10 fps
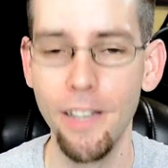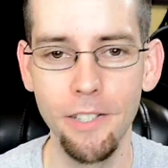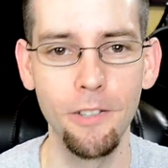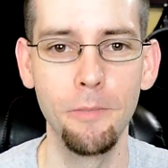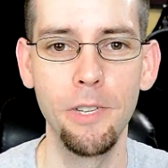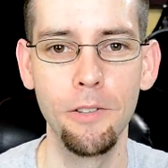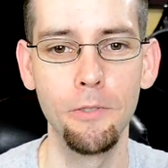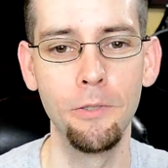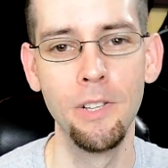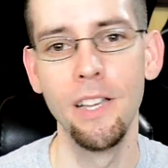It's going to be
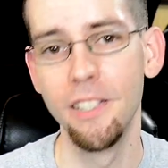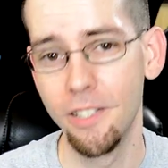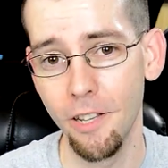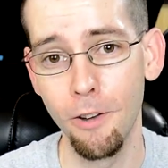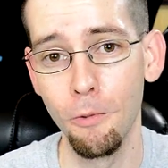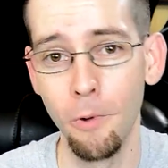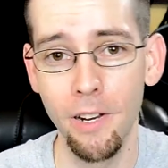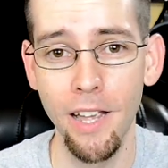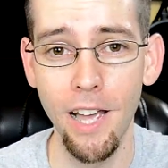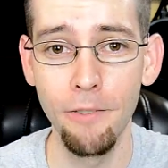cool. So we're
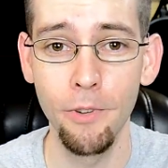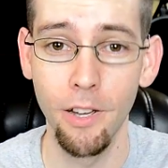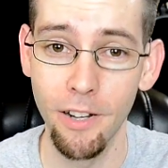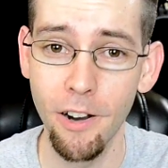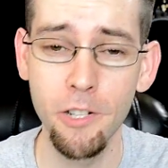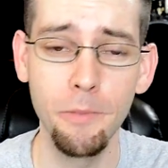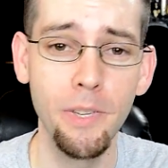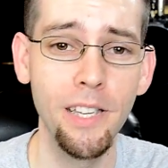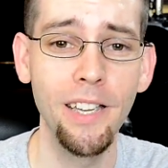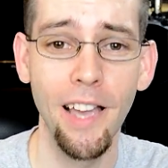going to have an R G
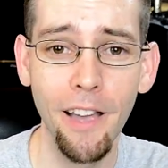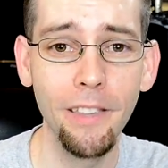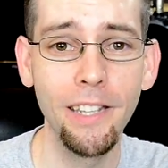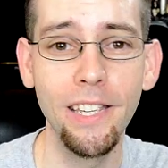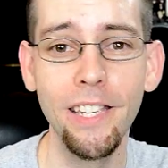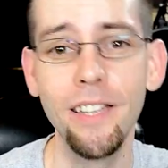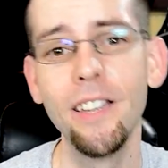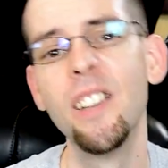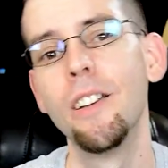B L E D